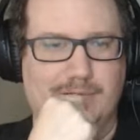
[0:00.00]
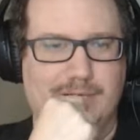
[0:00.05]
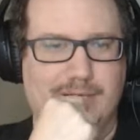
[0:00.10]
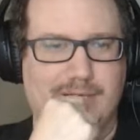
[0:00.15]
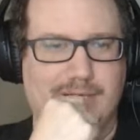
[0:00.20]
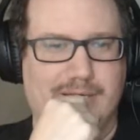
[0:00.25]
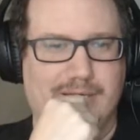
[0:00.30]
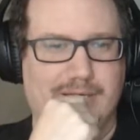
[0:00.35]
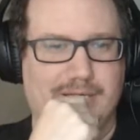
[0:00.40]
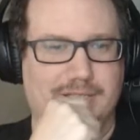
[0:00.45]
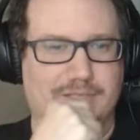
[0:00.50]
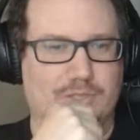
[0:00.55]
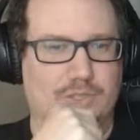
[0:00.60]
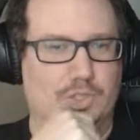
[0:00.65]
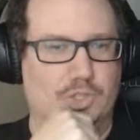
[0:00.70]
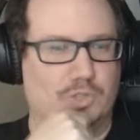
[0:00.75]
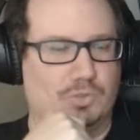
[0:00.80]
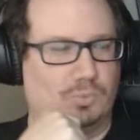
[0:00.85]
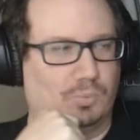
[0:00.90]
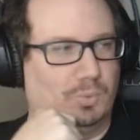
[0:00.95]
Is
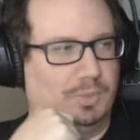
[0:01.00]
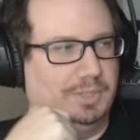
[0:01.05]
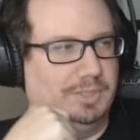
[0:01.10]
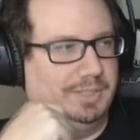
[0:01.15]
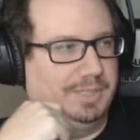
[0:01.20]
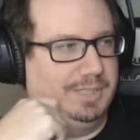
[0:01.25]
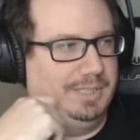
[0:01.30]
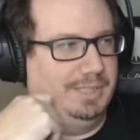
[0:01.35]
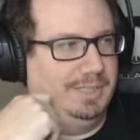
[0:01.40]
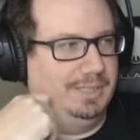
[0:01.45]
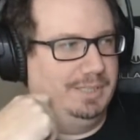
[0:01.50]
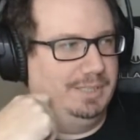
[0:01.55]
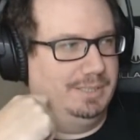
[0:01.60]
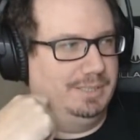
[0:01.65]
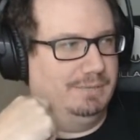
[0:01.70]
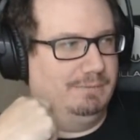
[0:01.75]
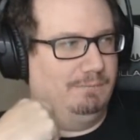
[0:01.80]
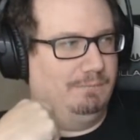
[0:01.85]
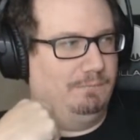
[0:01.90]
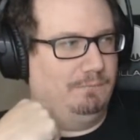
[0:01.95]
just really
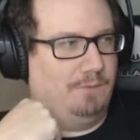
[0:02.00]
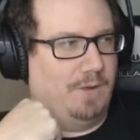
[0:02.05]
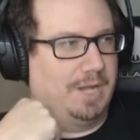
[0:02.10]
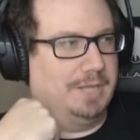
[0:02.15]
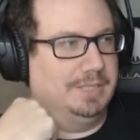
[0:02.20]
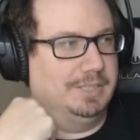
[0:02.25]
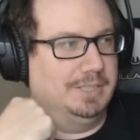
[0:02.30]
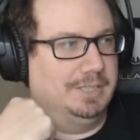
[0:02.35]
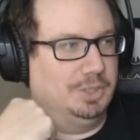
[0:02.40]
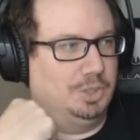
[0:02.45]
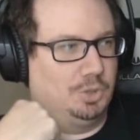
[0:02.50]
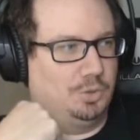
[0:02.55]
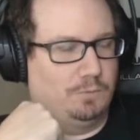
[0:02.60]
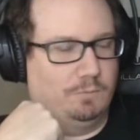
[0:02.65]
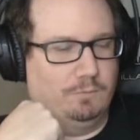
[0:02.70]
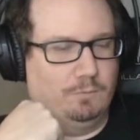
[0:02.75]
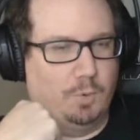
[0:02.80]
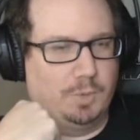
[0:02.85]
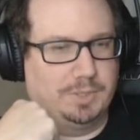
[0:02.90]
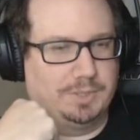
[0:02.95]
finding your
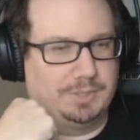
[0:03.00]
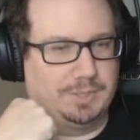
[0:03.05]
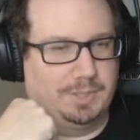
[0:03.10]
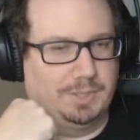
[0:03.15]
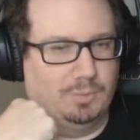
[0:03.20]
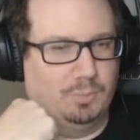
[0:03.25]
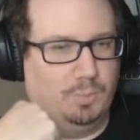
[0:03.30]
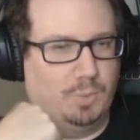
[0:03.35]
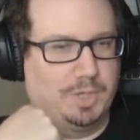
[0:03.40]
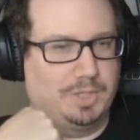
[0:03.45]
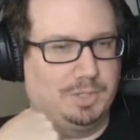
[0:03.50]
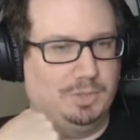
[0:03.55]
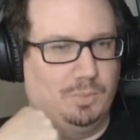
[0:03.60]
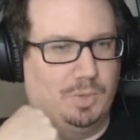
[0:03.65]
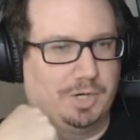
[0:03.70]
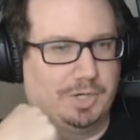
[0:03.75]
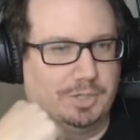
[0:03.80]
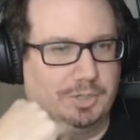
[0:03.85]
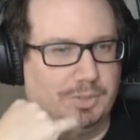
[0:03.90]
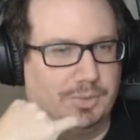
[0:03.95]
voice on what you
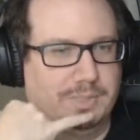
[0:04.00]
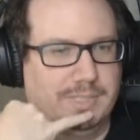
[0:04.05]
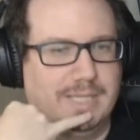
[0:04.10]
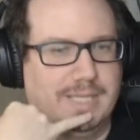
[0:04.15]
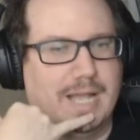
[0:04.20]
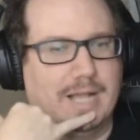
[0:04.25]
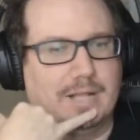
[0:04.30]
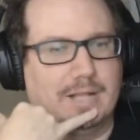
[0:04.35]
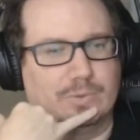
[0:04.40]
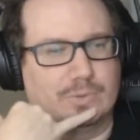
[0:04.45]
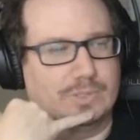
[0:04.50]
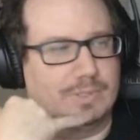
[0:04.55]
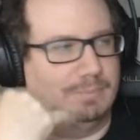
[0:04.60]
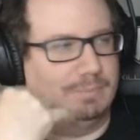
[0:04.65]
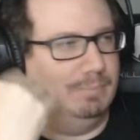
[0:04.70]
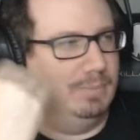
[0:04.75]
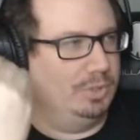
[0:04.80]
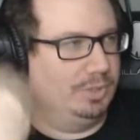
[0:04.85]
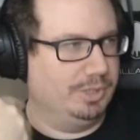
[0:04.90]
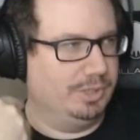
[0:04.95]
want to do. Yeah, there's a
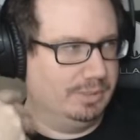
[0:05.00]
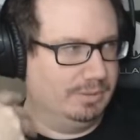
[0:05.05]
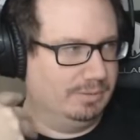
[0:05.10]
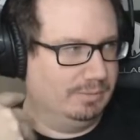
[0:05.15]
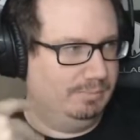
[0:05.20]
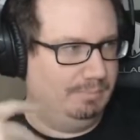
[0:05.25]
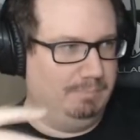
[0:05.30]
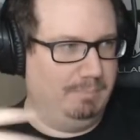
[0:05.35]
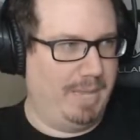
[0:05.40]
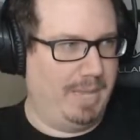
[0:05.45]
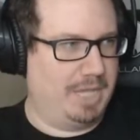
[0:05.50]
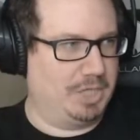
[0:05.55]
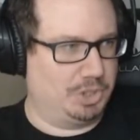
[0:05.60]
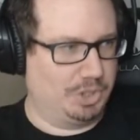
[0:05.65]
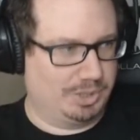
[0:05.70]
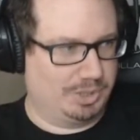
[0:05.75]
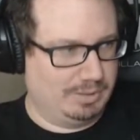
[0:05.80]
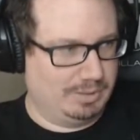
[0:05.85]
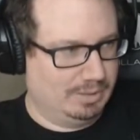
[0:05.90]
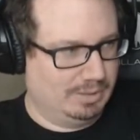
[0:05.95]
million
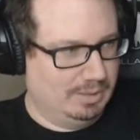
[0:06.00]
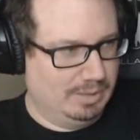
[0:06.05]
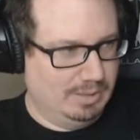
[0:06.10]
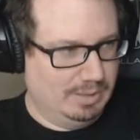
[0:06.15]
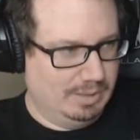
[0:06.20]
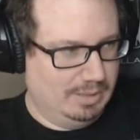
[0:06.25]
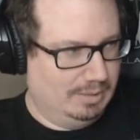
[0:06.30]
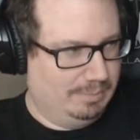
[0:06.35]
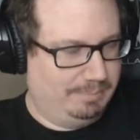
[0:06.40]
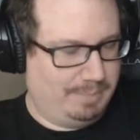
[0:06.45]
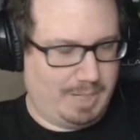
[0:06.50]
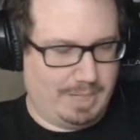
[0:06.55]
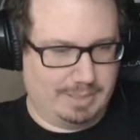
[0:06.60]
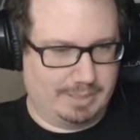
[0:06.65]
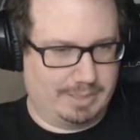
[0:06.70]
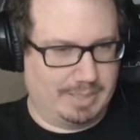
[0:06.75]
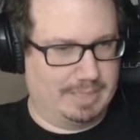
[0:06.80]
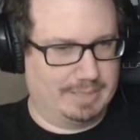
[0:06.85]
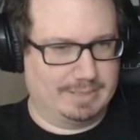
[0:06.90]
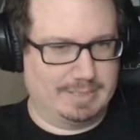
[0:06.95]
Magic
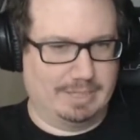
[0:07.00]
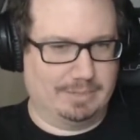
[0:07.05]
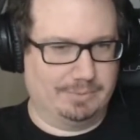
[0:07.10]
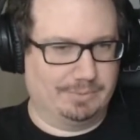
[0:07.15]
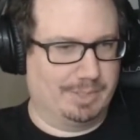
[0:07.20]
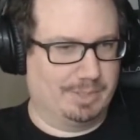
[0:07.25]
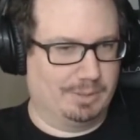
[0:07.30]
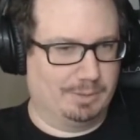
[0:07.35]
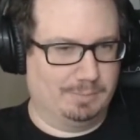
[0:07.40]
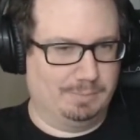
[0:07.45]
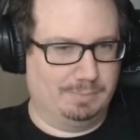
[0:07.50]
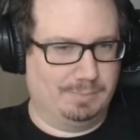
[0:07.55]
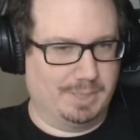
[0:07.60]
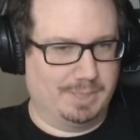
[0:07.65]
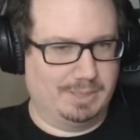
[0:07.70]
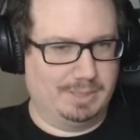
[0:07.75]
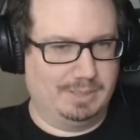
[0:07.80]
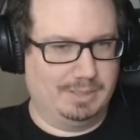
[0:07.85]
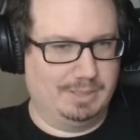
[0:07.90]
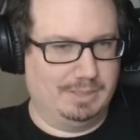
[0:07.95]
podcasts out there,
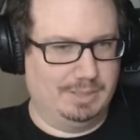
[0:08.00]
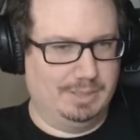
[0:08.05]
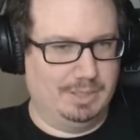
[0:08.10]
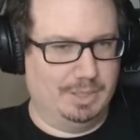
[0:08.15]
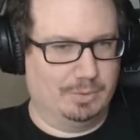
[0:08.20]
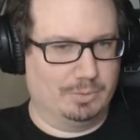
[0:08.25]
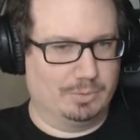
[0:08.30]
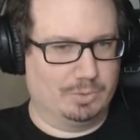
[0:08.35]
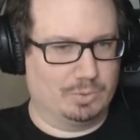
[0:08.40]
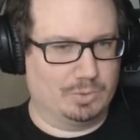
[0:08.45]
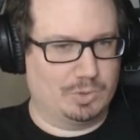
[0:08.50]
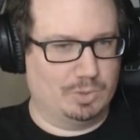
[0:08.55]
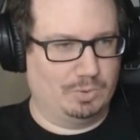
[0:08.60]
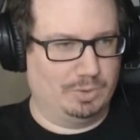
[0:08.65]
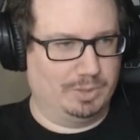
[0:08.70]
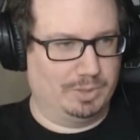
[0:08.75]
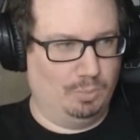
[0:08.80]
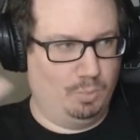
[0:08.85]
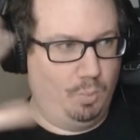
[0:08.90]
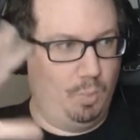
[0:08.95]
but there's
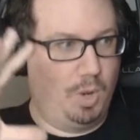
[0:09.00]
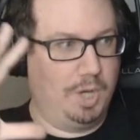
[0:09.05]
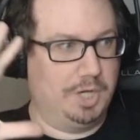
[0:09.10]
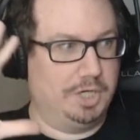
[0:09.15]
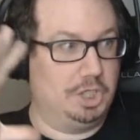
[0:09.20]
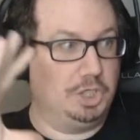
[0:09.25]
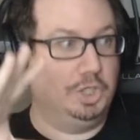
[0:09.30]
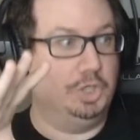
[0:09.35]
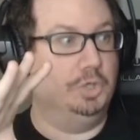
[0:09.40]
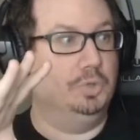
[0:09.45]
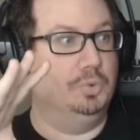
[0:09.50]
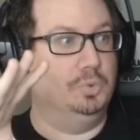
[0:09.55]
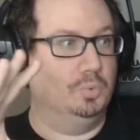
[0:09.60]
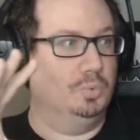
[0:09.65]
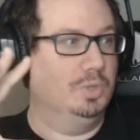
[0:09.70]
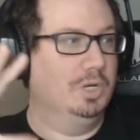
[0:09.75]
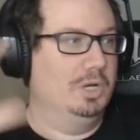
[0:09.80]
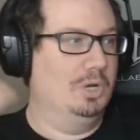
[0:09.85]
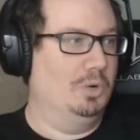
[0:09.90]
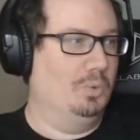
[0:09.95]
only one you.
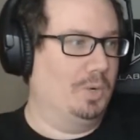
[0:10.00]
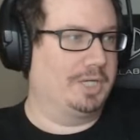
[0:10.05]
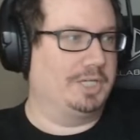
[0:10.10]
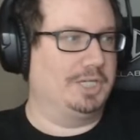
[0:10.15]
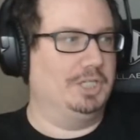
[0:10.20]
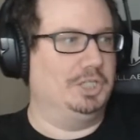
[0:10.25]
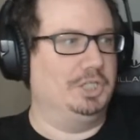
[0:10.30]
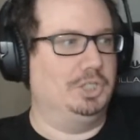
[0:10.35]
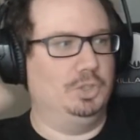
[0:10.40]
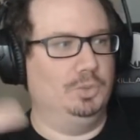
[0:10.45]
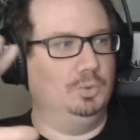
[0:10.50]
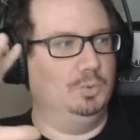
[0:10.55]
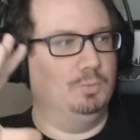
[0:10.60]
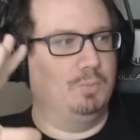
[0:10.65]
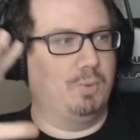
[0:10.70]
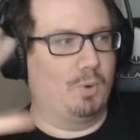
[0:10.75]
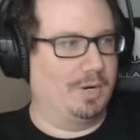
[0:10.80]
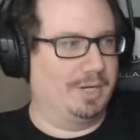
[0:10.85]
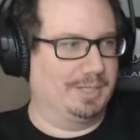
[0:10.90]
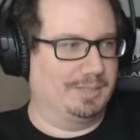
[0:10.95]
What you
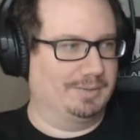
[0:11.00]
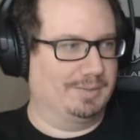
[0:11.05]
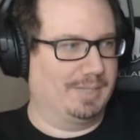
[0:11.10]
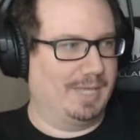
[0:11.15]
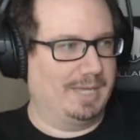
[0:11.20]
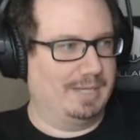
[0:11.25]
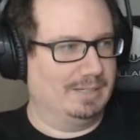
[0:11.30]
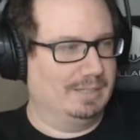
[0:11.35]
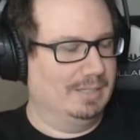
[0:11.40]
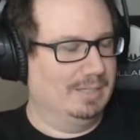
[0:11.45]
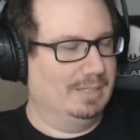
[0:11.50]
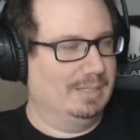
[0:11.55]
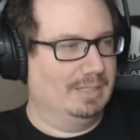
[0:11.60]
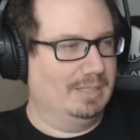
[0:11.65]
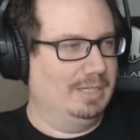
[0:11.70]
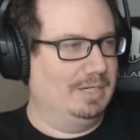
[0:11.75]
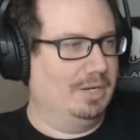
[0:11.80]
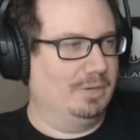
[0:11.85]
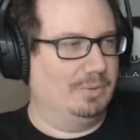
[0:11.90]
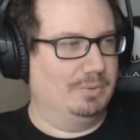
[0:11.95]
bring that,
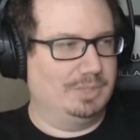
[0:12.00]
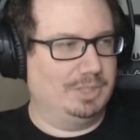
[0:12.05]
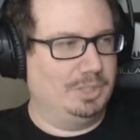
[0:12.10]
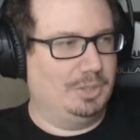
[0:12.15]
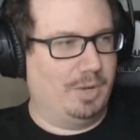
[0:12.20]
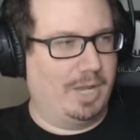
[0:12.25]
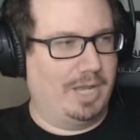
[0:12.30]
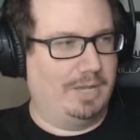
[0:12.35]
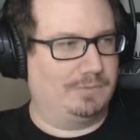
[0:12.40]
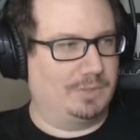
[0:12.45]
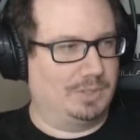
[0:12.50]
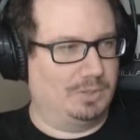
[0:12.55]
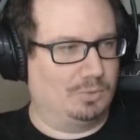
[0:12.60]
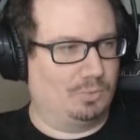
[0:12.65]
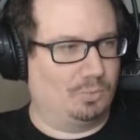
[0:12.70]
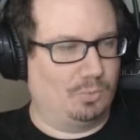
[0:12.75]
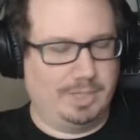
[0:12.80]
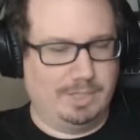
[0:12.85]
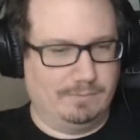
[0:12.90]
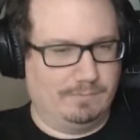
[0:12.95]
you don't have to
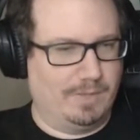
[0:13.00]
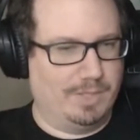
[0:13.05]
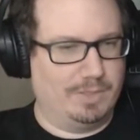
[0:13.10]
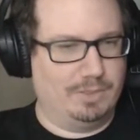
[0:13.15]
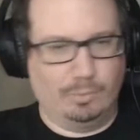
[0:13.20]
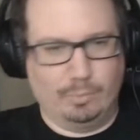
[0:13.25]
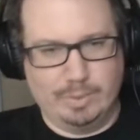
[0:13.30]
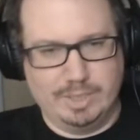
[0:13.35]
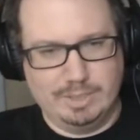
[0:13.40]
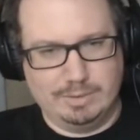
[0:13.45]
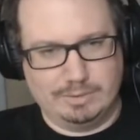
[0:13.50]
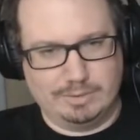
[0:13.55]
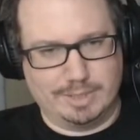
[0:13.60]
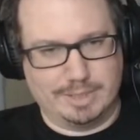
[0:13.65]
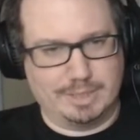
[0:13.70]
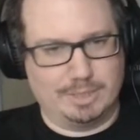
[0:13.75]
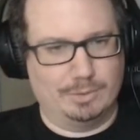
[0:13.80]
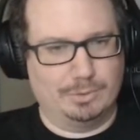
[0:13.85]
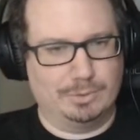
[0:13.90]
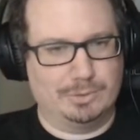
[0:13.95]
reinvent the wheel
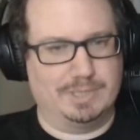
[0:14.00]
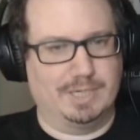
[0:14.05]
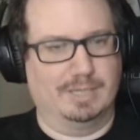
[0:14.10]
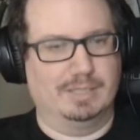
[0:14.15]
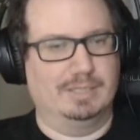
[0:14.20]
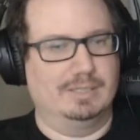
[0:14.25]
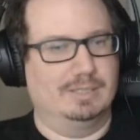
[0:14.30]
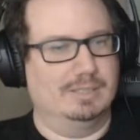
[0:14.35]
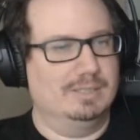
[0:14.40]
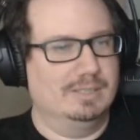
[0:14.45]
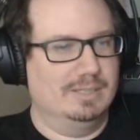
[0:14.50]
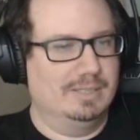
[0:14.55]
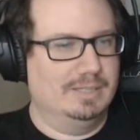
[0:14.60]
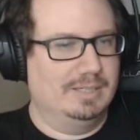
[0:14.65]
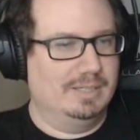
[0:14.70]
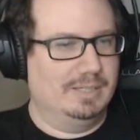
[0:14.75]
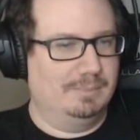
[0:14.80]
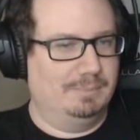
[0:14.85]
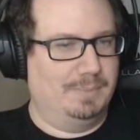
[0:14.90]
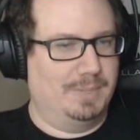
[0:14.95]
like you're saying,
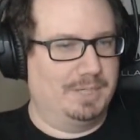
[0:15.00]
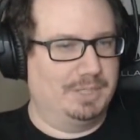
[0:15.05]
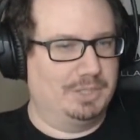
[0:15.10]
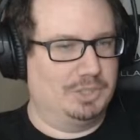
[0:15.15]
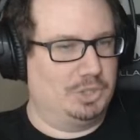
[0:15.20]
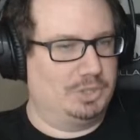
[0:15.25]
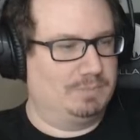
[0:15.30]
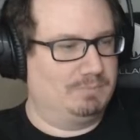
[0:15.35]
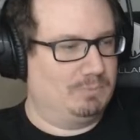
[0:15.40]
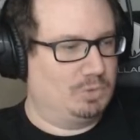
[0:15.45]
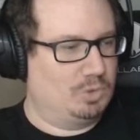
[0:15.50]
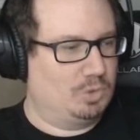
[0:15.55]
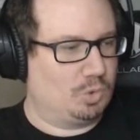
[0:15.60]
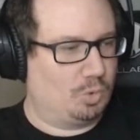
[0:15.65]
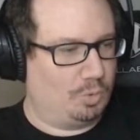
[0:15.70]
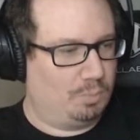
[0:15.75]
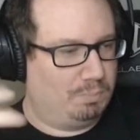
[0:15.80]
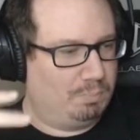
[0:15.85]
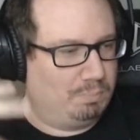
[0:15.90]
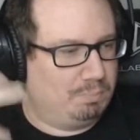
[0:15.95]
but just sort
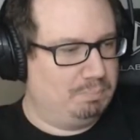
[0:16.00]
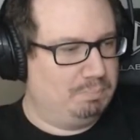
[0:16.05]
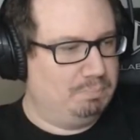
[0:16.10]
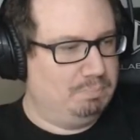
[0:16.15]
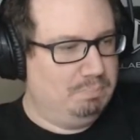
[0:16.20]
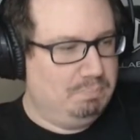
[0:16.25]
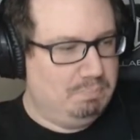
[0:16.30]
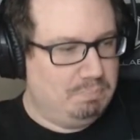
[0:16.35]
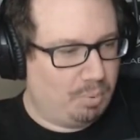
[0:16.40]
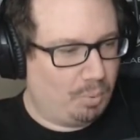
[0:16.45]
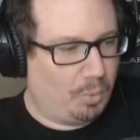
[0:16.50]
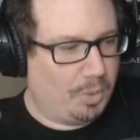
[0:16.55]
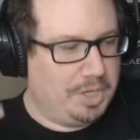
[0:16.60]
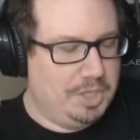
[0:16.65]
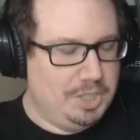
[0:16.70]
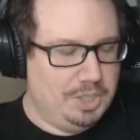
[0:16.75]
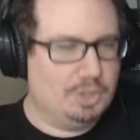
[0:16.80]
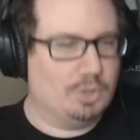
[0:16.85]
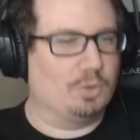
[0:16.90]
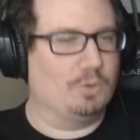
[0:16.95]
of
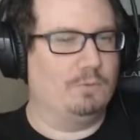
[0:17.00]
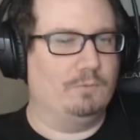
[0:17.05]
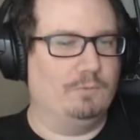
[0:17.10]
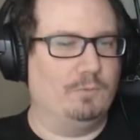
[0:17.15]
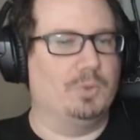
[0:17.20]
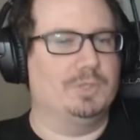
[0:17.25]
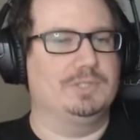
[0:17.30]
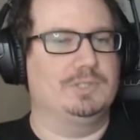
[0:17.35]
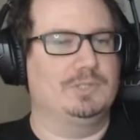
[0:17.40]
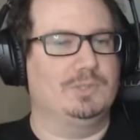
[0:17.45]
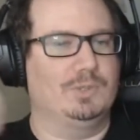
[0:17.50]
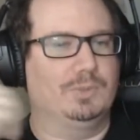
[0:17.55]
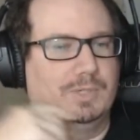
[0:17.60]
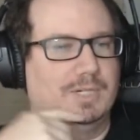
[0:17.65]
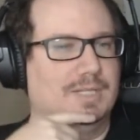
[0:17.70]
bring your voice to it.